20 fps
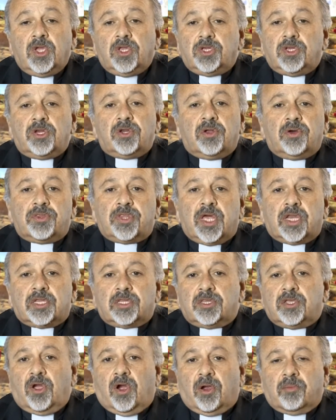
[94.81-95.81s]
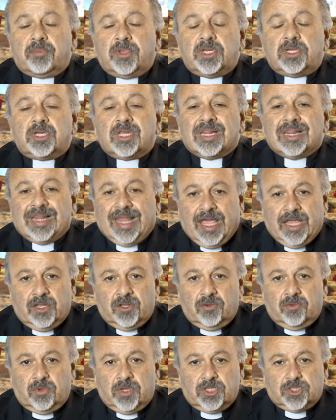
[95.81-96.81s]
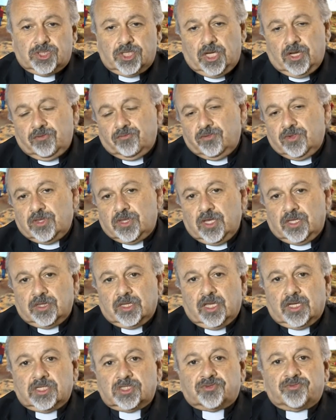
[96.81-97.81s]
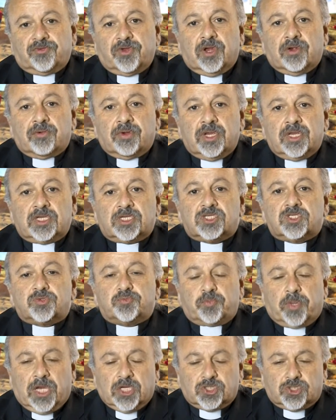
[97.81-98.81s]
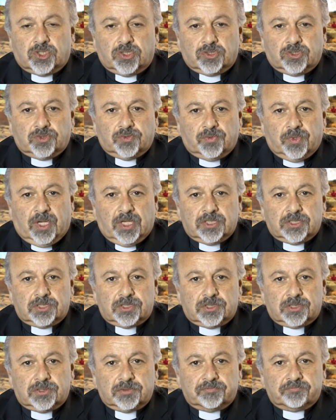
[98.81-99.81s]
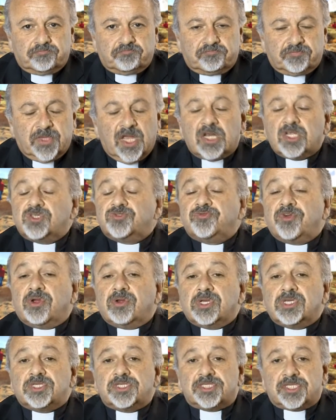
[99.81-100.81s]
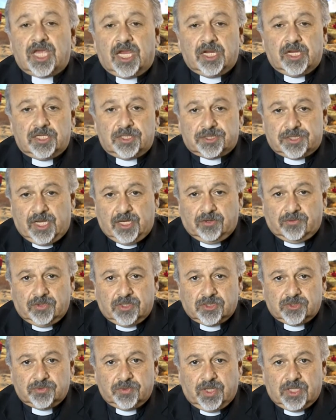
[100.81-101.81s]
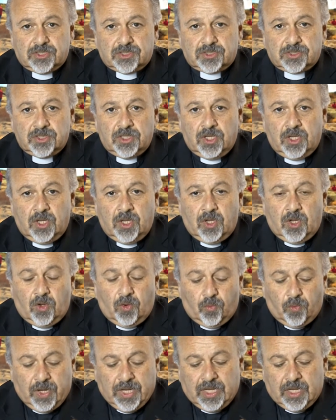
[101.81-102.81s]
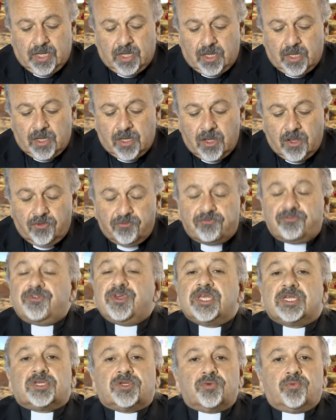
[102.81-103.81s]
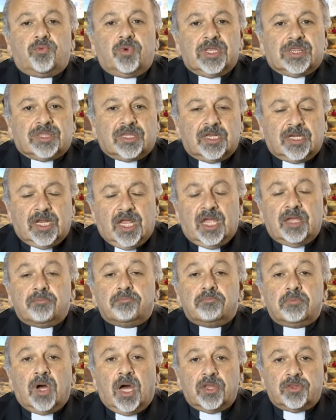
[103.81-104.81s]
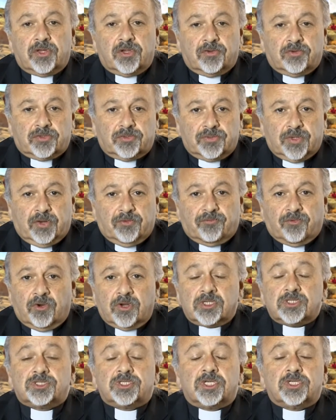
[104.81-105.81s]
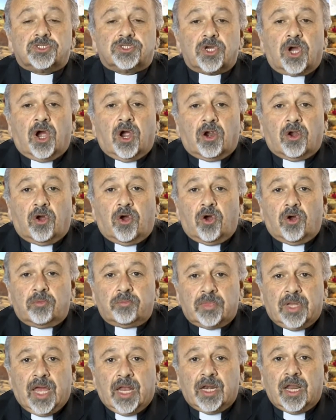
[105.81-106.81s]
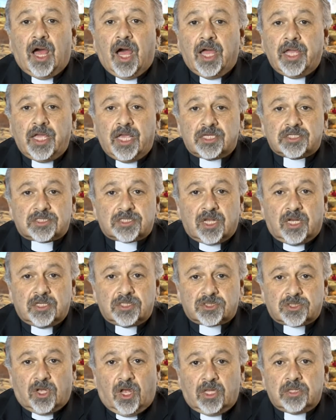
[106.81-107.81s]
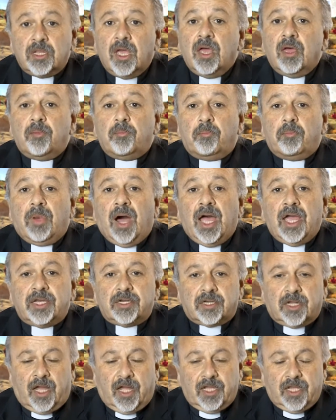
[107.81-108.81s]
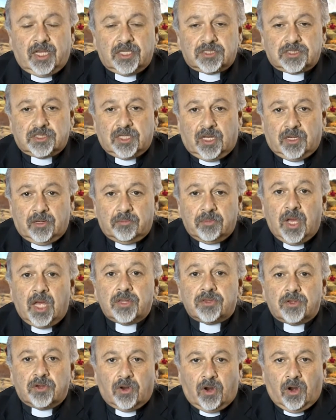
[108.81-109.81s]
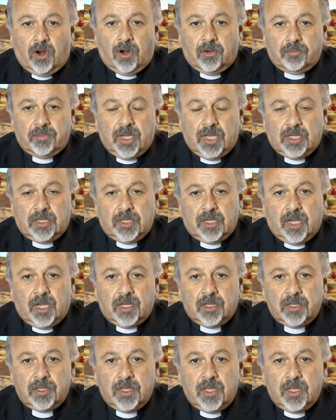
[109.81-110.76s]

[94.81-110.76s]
You know that in the Armenian language, everything that is very special to us, that is very sacred to us, we fit with the name mother to it. For instance, our homeland, Hayastan, is called Mayr Hayastan, Mother Armenia.